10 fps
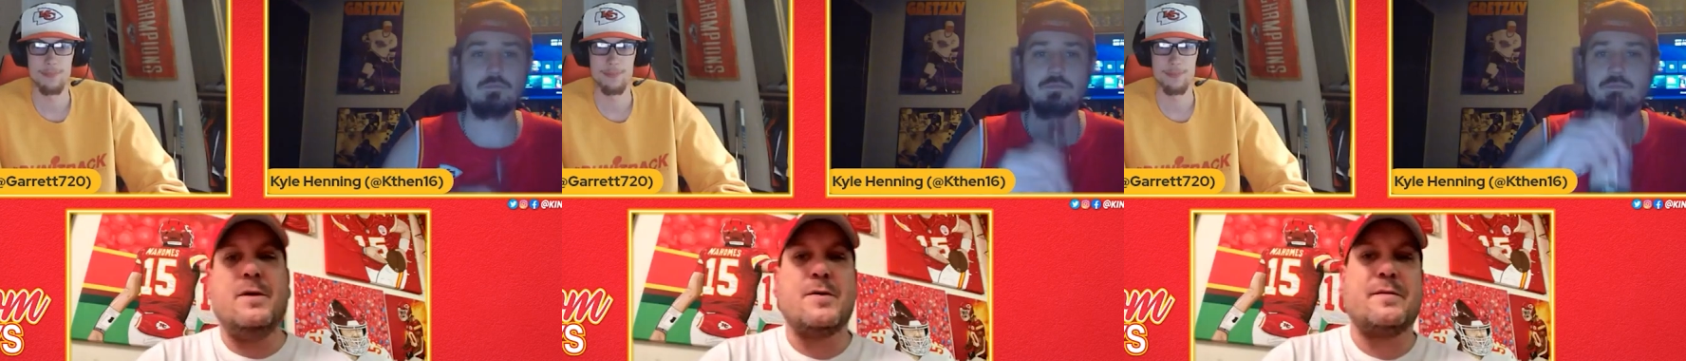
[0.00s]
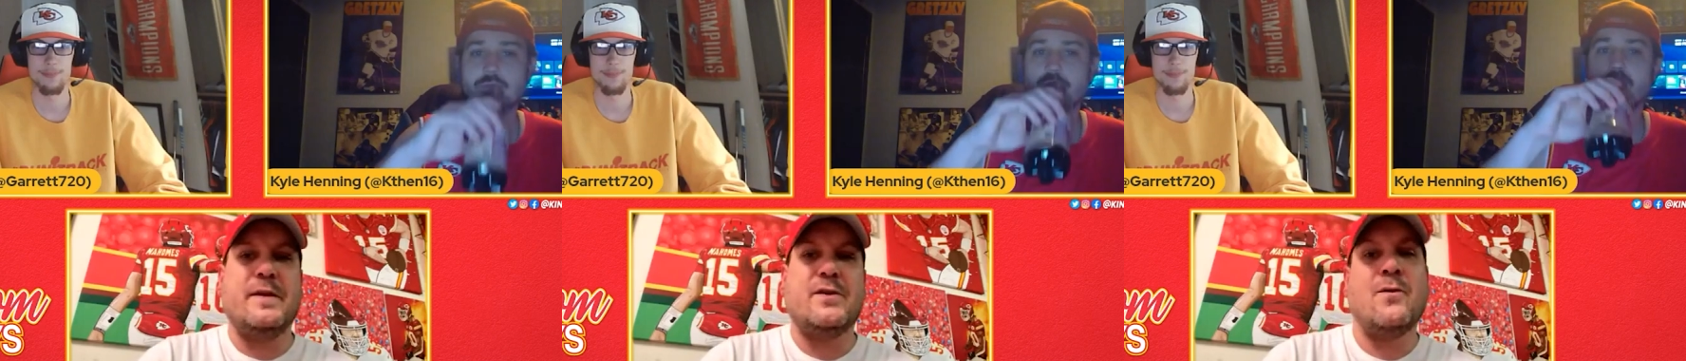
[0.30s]
Speaker 1: used
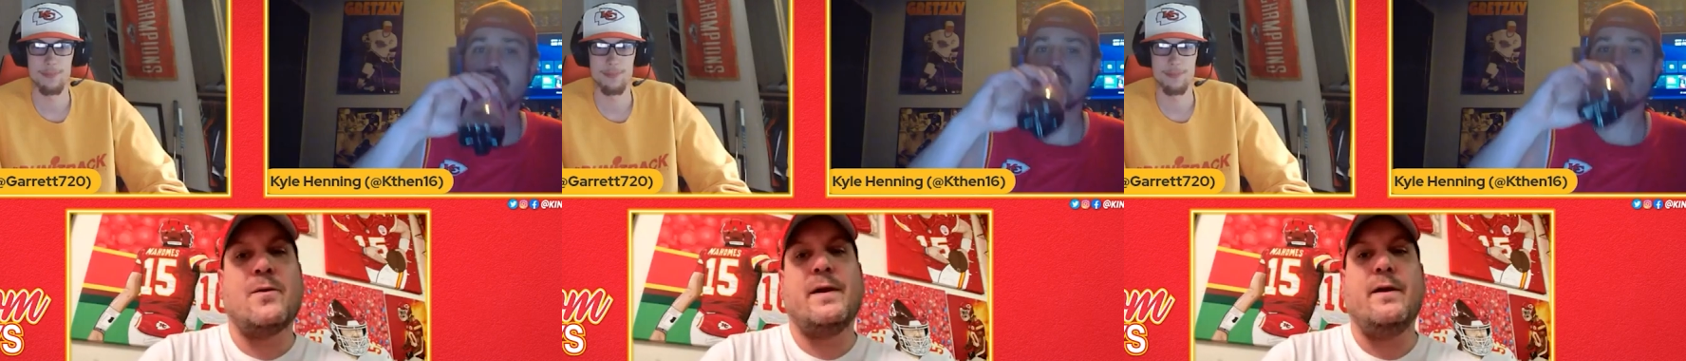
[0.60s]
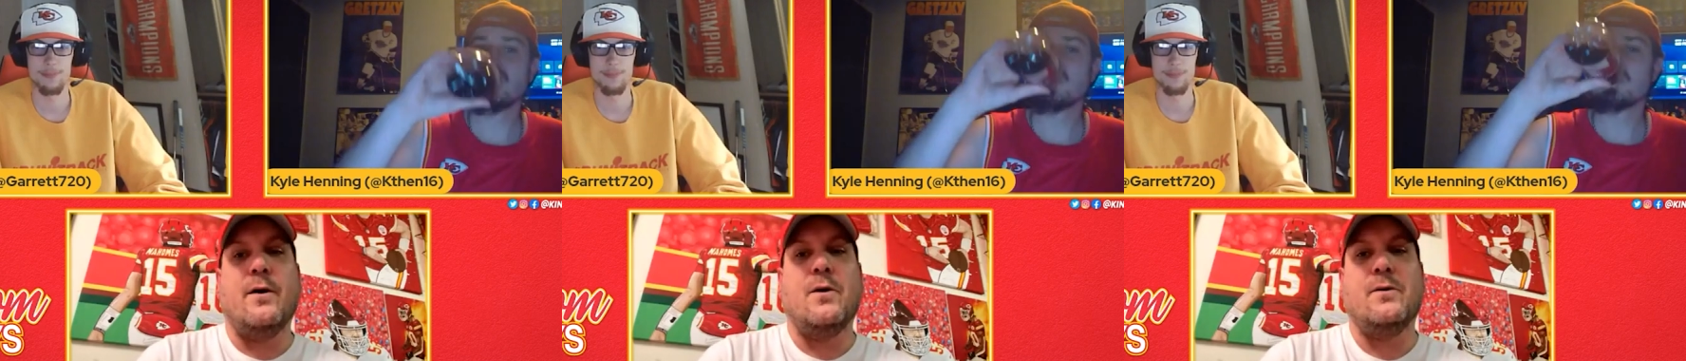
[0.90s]
to be
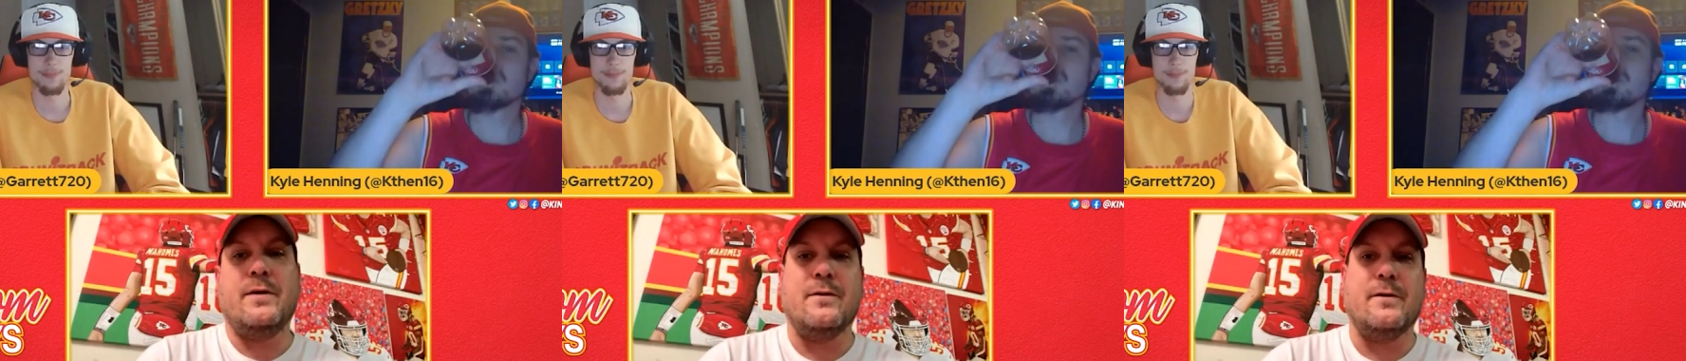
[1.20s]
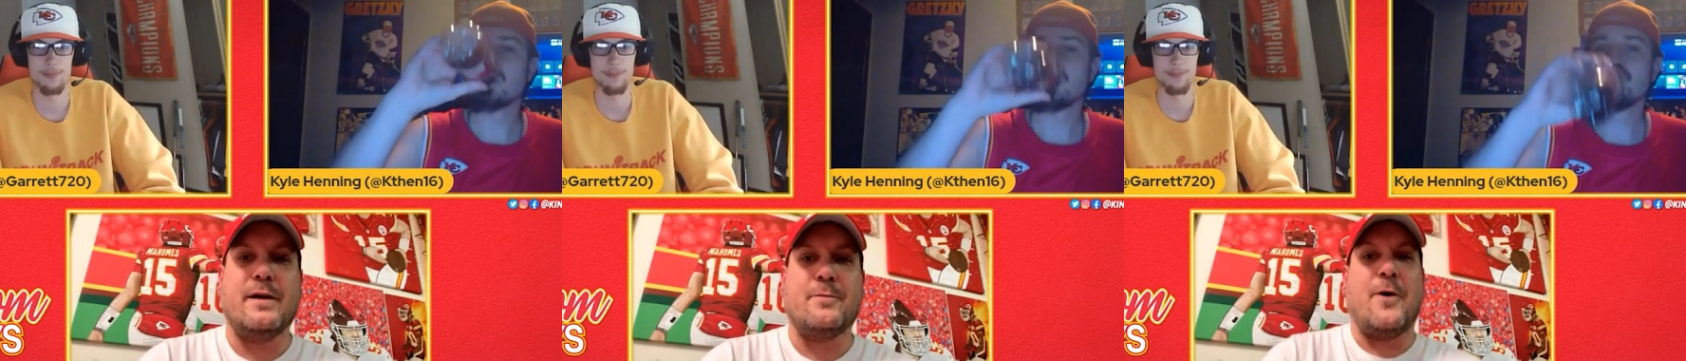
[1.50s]
Corey-O,
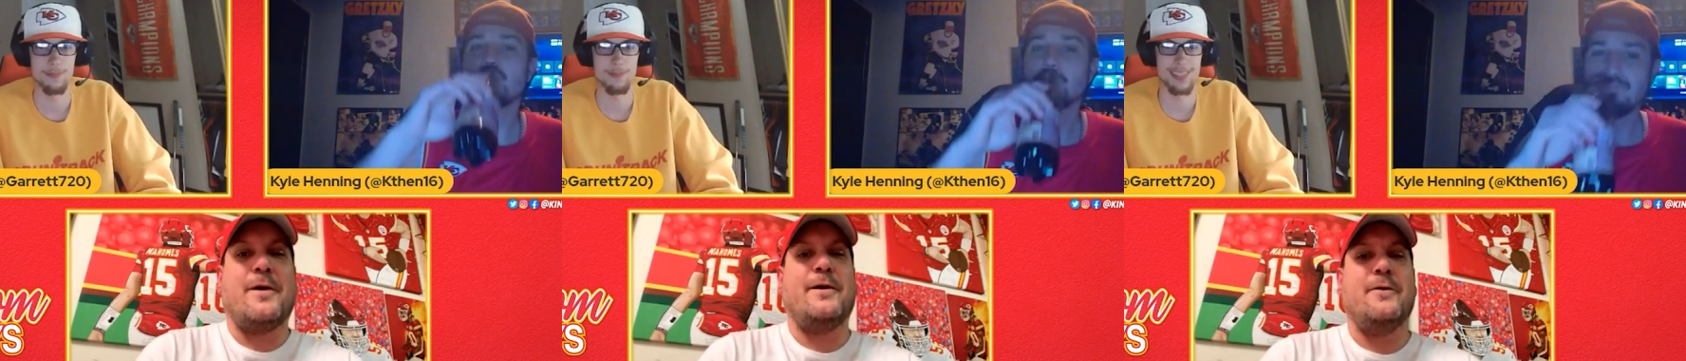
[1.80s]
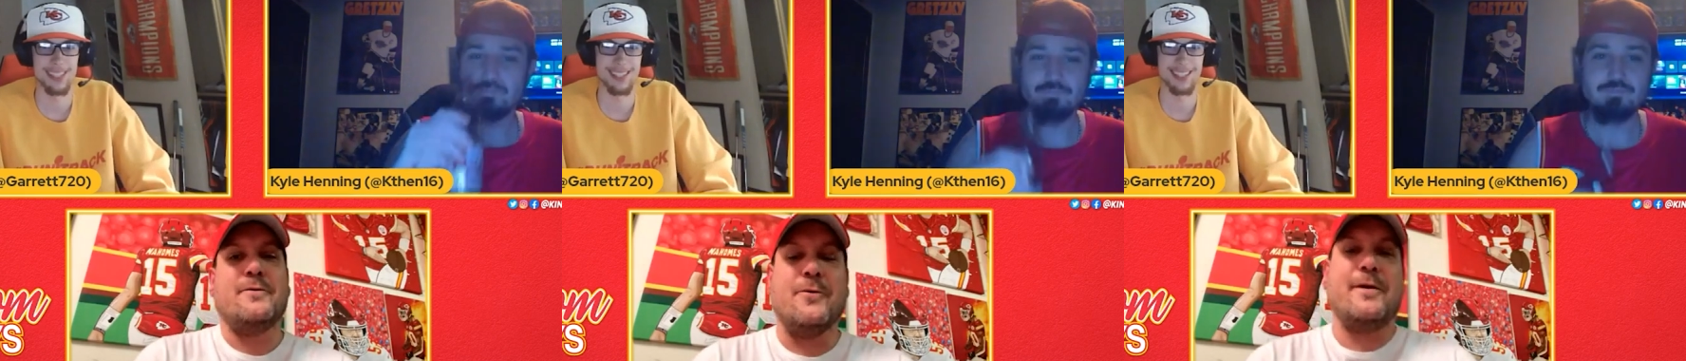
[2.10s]
like
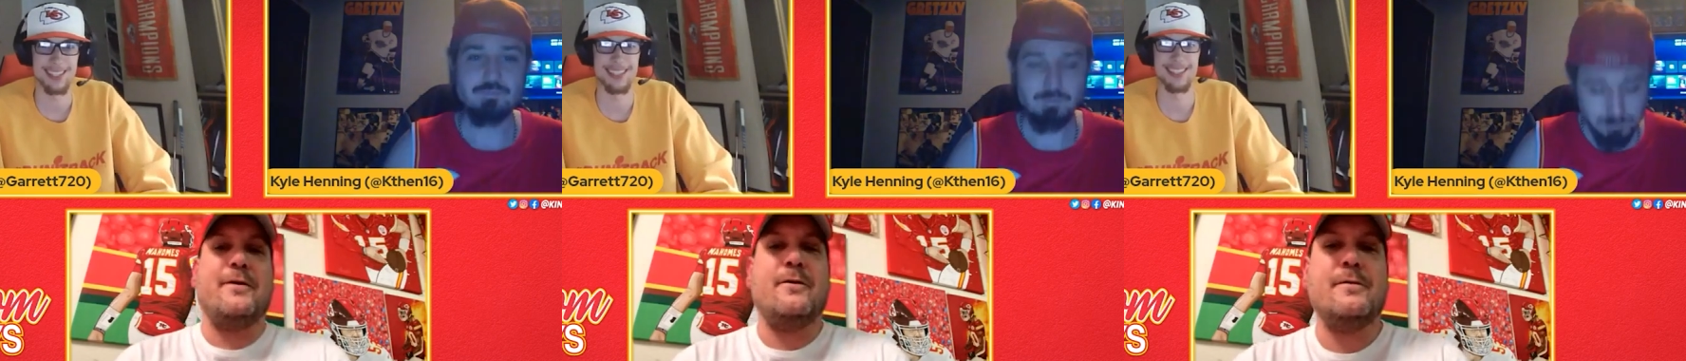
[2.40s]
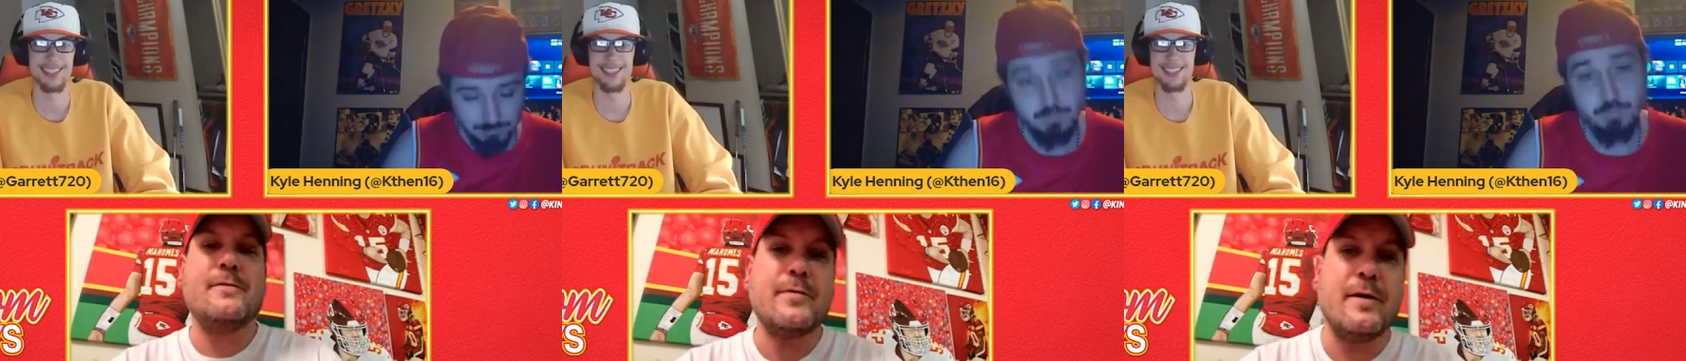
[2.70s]
Mario,
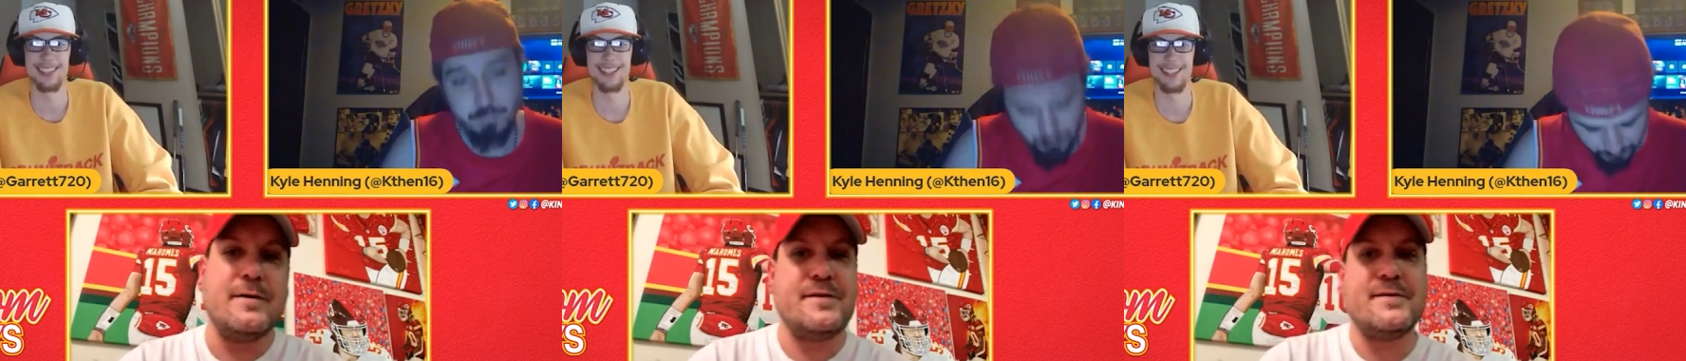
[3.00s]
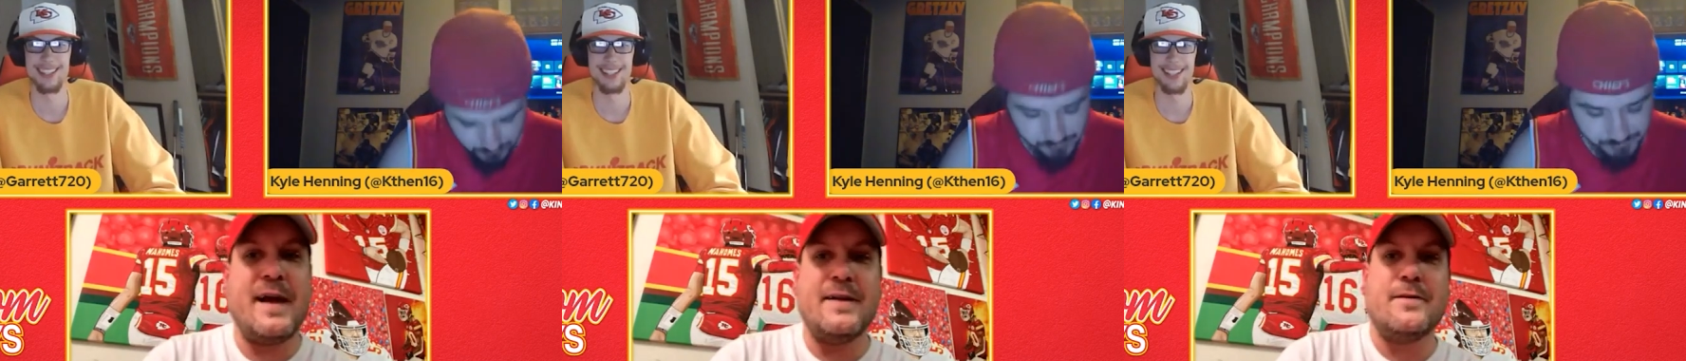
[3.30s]
Corey-O. So I
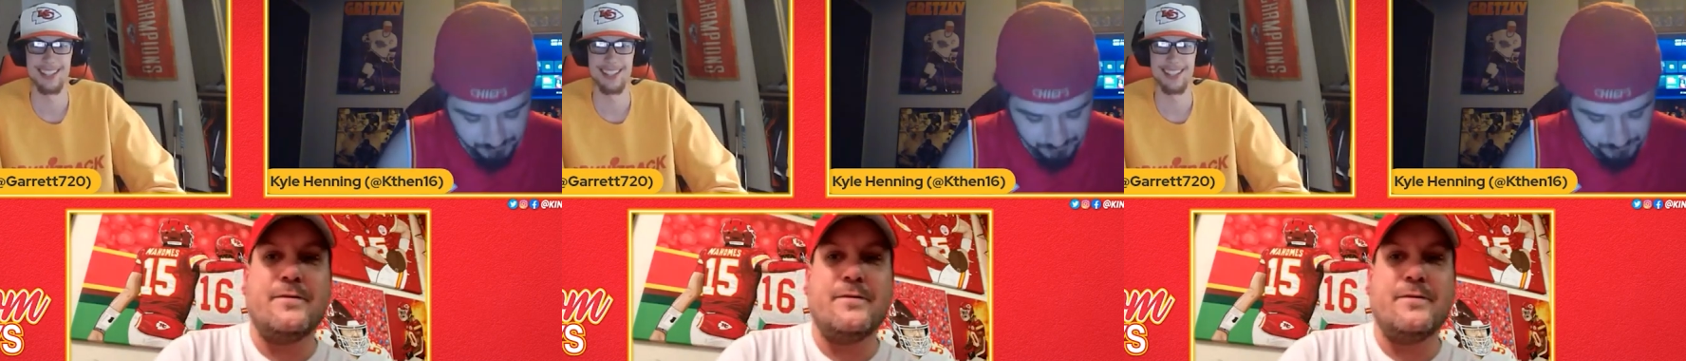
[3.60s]
just added the